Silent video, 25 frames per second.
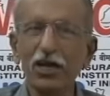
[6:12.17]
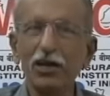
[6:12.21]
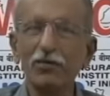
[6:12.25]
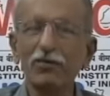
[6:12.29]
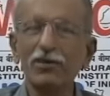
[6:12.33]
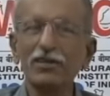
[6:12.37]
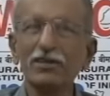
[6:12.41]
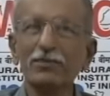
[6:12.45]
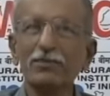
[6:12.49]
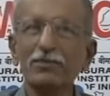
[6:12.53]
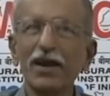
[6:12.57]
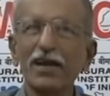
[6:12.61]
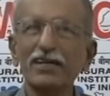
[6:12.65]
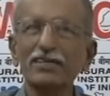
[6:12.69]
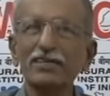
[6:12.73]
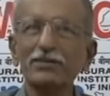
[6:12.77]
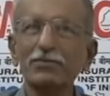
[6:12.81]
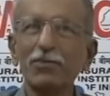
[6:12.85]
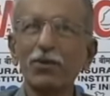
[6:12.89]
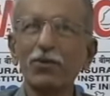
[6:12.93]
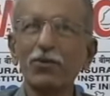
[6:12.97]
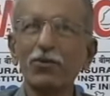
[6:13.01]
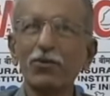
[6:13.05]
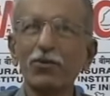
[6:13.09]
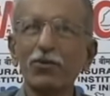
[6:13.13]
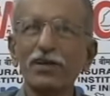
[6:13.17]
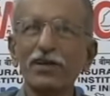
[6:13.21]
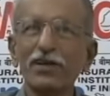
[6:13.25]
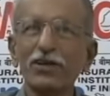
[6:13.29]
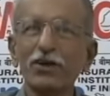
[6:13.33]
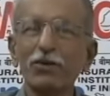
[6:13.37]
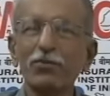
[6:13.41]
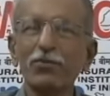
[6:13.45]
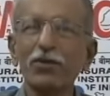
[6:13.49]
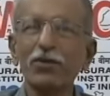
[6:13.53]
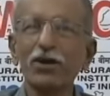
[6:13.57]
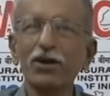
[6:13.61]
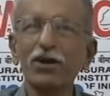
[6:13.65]
with maximum holding
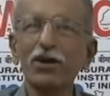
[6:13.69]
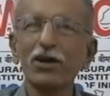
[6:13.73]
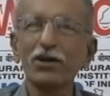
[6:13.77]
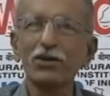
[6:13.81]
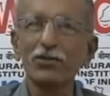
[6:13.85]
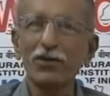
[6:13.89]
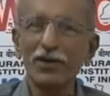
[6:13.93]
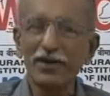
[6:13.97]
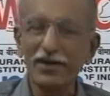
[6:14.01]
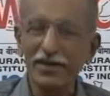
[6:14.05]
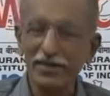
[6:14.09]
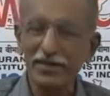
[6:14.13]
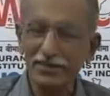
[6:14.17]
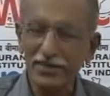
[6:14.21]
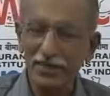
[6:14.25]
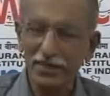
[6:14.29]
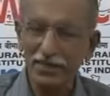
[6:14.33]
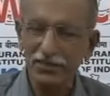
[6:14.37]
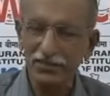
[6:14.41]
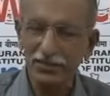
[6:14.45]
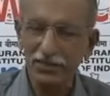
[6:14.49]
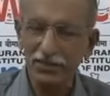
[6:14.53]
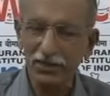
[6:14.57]
of 26%